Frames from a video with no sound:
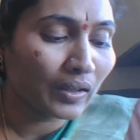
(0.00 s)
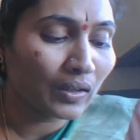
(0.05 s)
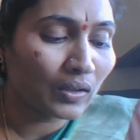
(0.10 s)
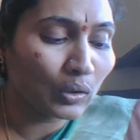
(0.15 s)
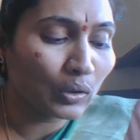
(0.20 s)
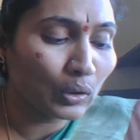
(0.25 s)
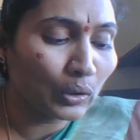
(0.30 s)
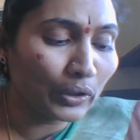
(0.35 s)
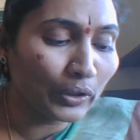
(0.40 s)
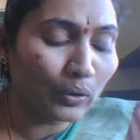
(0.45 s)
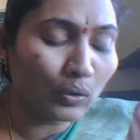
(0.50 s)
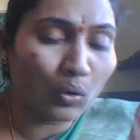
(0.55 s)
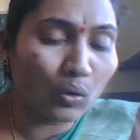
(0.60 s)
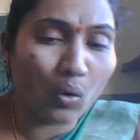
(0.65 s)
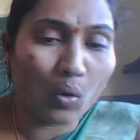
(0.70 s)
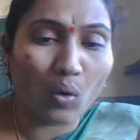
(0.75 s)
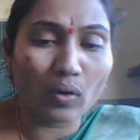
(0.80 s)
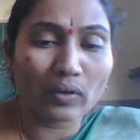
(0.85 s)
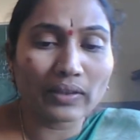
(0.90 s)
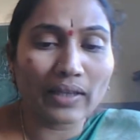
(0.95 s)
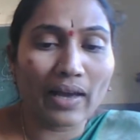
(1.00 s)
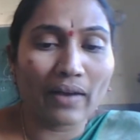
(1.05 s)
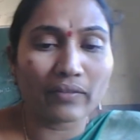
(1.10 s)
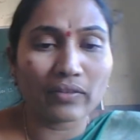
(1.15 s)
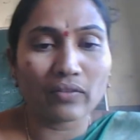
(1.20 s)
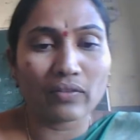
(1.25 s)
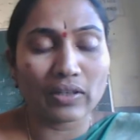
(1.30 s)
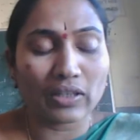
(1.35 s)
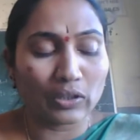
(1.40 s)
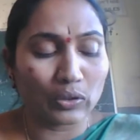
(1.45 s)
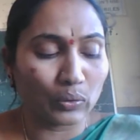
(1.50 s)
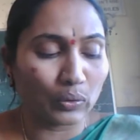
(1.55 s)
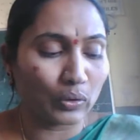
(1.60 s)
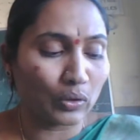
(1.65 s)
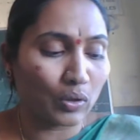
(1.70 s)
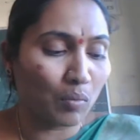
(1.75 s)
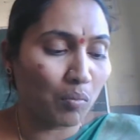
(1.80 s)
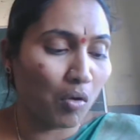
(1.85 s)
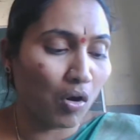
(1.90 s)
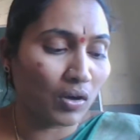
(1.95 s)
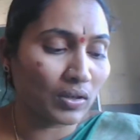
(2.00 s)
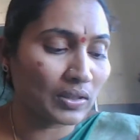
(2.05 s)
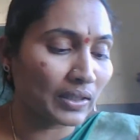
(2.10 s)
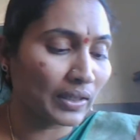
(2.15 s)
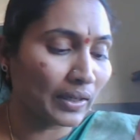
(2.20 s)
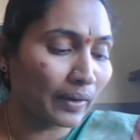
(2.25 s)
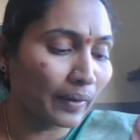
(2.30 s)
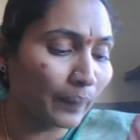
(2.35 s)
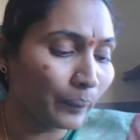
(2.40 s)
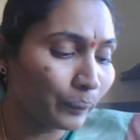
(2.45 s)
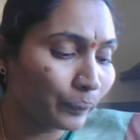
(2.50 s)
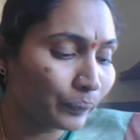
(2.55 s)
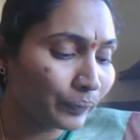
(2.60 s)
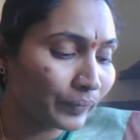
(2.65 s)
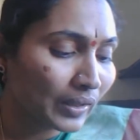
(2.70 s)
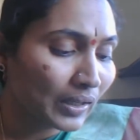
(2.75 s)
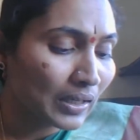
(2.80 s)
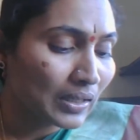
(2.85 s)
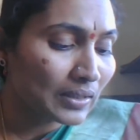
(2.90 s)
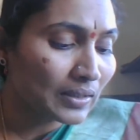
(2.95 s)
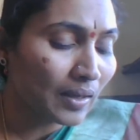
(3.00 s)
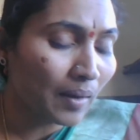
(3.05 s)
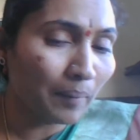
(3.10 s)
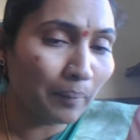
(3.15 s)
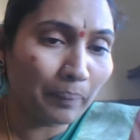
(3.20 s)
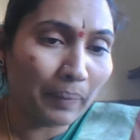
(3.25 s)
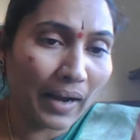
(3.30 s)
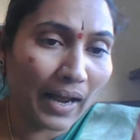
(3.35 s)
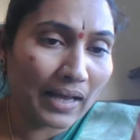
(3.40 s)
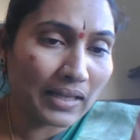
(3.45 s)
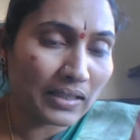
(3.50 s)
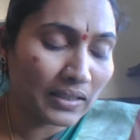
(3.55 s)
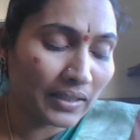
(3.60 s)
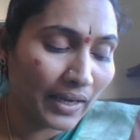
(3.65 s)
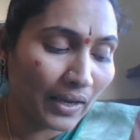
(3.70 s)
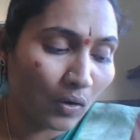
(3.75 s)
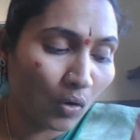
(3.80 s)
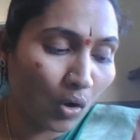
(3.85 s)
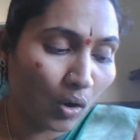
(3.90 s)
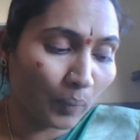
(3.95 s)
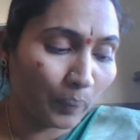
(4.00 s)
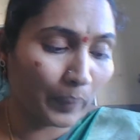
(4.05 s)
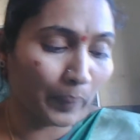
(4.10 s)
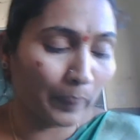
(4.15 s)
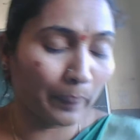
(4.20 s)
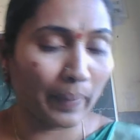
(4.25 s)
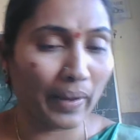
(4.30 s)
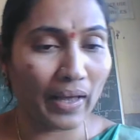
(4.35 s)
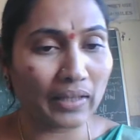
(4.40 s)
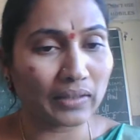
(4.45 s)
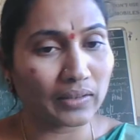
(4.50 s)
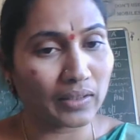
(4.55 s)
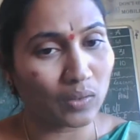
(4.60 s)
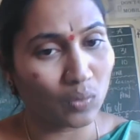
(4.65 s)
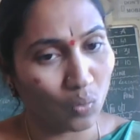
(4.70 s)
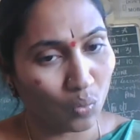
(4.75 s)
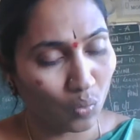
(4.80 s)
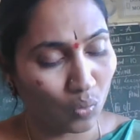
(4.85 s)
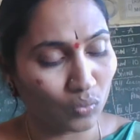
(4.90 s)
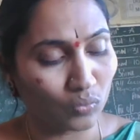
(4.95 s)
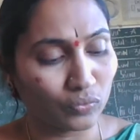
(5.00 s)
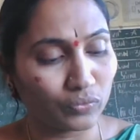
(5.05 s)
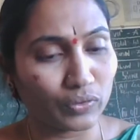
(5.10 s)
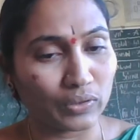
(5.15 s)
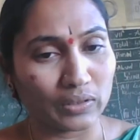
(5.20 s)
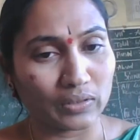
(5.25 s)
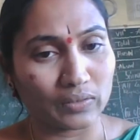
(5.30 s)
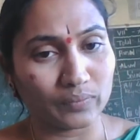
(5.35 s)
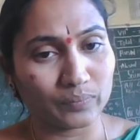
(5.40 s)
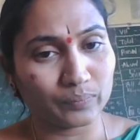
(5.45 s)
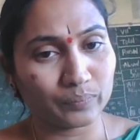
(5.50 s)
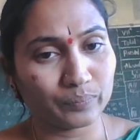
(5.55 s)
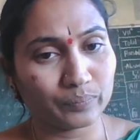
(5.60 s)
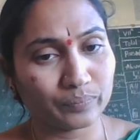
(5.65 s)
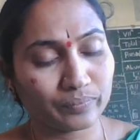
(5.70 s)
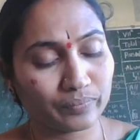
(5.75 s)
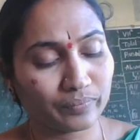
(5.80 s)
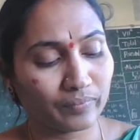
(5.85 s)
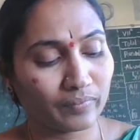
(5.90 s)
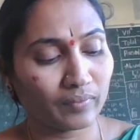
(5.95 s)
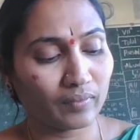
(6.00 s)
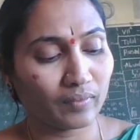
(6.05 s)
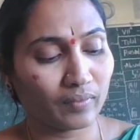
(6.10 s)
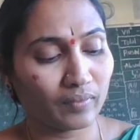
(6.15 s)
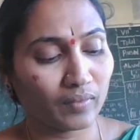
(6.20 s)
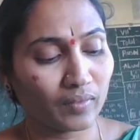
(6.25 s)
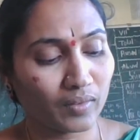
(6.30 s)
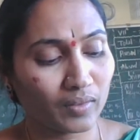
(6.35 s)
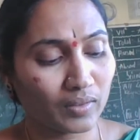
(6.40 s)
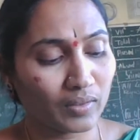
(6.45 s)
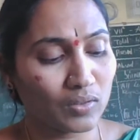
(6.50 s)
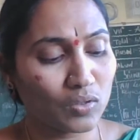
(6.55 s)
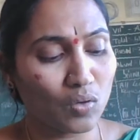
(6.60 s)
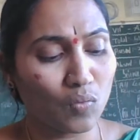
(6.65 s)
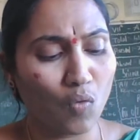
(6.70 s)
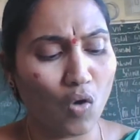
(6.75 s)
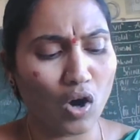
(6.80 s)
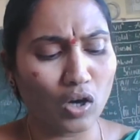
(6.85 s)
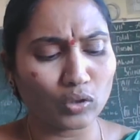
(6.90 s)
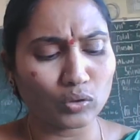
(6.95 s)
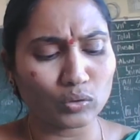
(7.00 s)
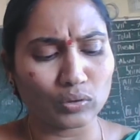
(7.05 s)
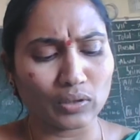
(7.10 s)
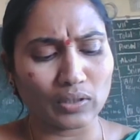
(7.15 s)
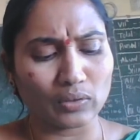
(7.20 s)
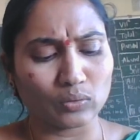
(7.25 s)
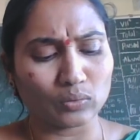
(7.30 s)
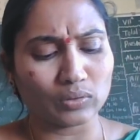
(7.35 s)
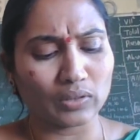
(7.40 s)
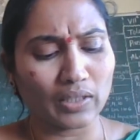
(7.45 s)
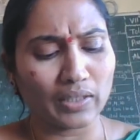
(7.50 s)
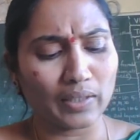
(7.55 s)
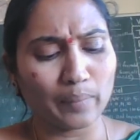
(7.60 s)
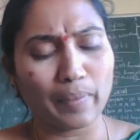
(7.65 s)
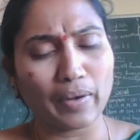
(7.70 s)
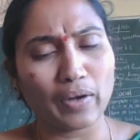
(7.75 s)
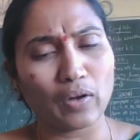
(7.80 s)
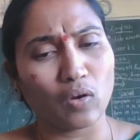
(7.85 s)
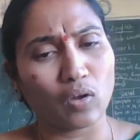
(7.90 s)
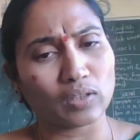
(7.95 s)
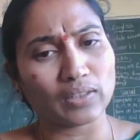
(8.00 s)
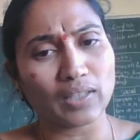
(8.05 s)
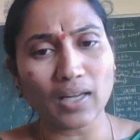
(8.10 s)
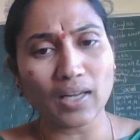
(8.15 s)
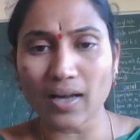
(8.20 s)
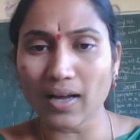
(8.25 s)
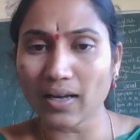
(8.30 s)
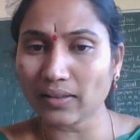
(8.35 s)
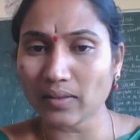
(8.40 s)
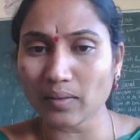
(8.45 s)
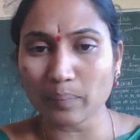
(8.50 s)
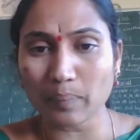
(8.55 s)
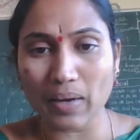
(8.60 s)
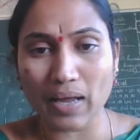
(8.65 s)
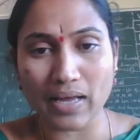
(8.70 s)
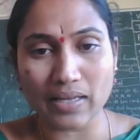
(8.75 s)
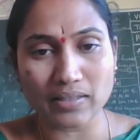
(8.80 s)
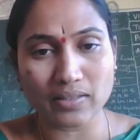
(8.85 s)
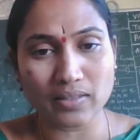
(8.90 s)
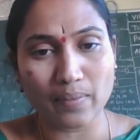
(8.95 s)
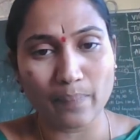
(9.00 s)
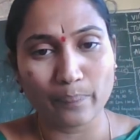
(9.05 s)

Do you know, they have given a do you know box here. Some plants cannot prepare their own food. So what do? They depend on the other plants.